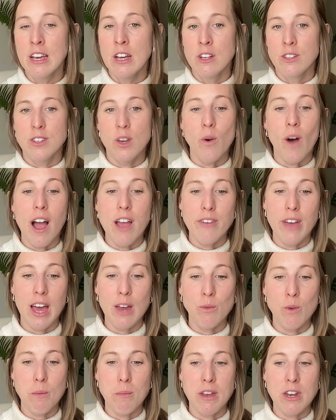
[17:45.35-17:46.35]
So I've
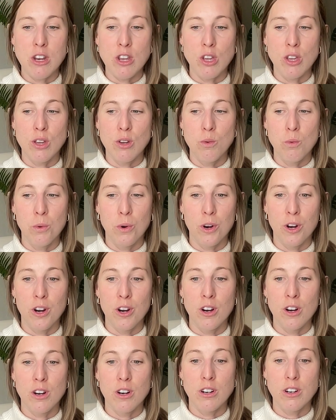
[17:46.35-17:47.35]
had women
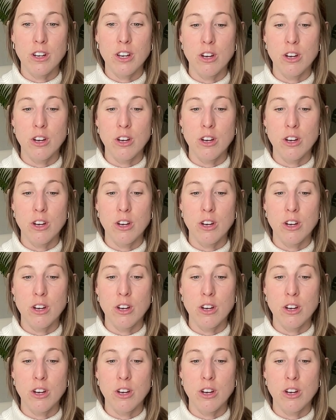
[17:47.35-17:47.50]
who